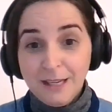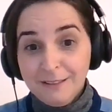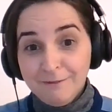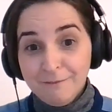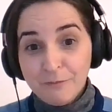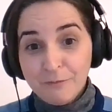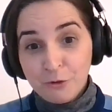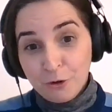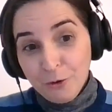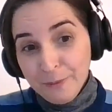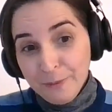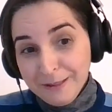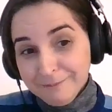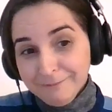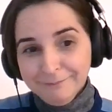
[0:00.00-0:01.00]
And
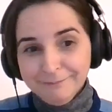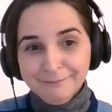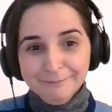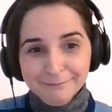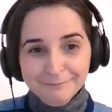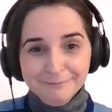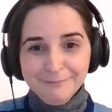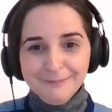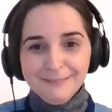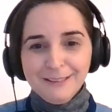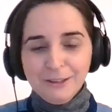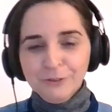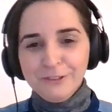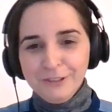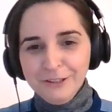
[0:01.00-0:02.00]
drawing
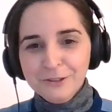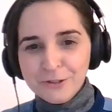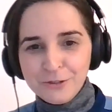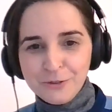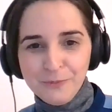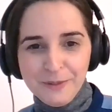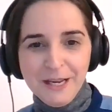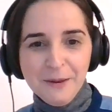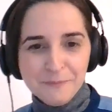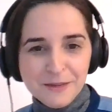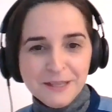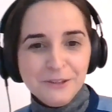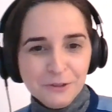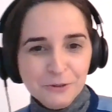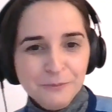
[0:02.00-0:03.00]
continues to be a
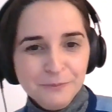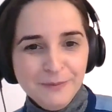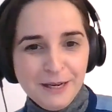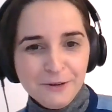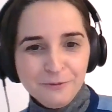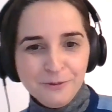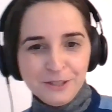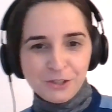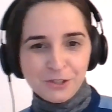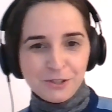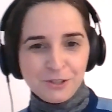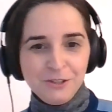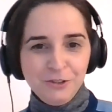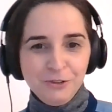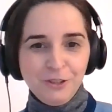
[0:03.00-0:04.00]
medium by
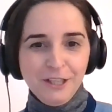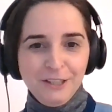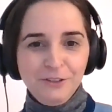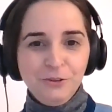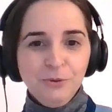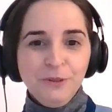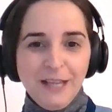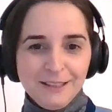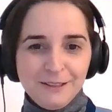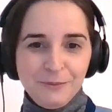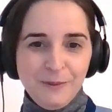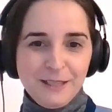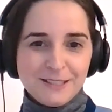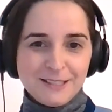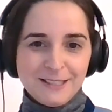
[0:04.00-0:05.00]
which you can do
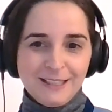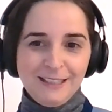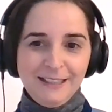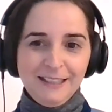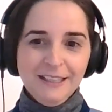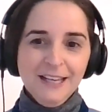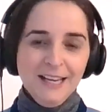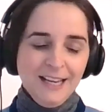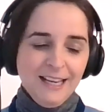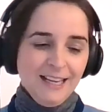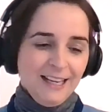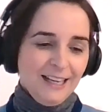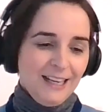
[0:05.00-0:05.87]
that, basically.